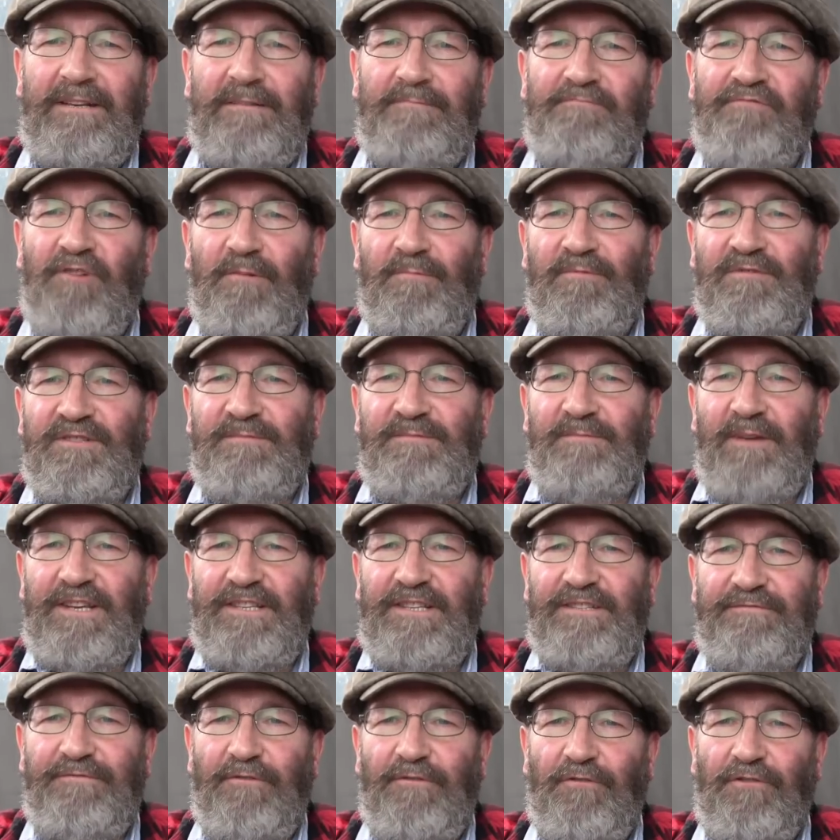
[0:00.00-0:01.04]
a proper
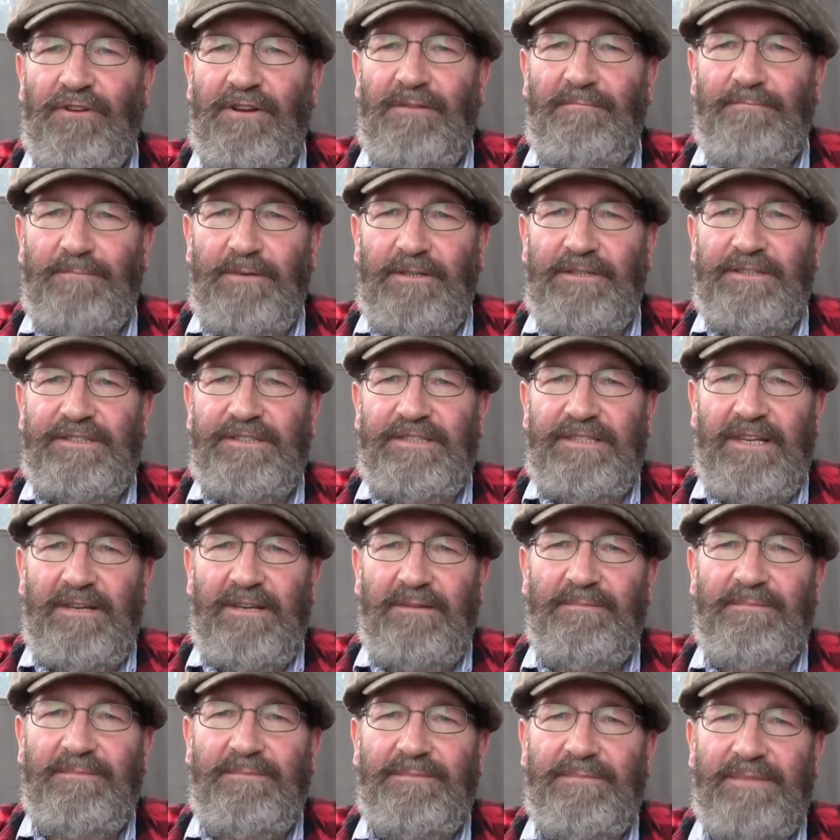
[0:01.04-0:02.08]
space for it but
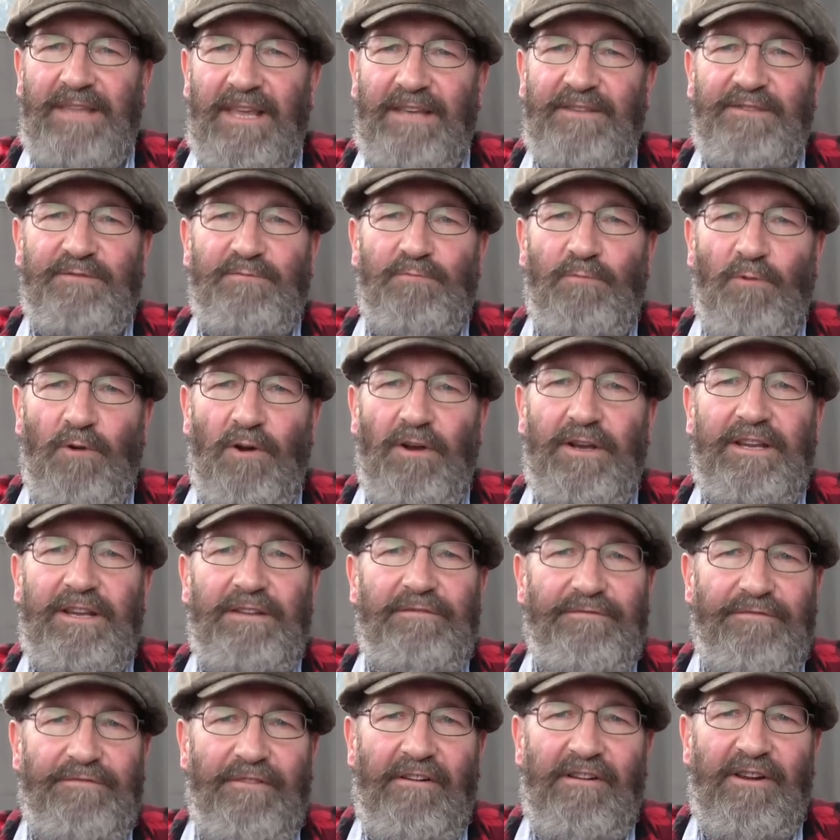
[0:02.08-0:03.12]
um, that's
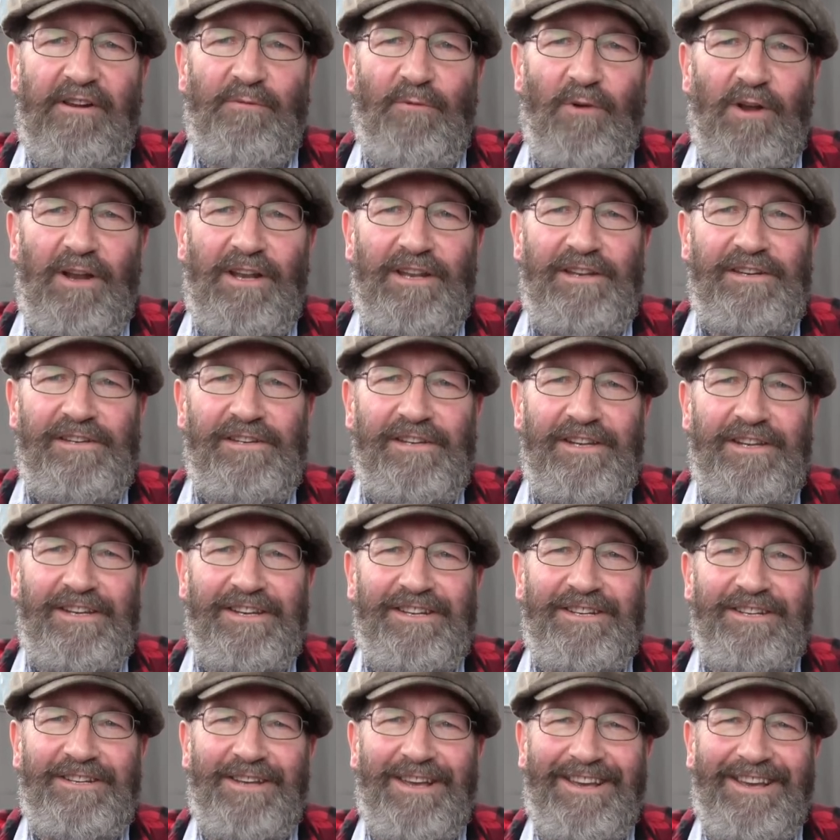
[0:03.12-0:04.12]
working very well indeed.